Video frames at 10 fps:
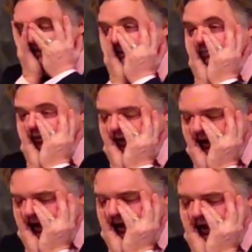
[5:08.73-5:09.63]
people,
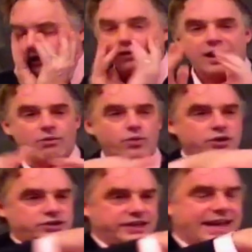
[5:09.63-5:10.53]
you know how
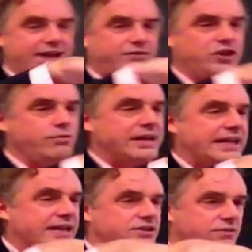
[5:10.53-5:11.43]
words can have two
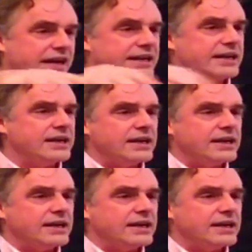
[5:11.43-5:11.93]
meanings, right?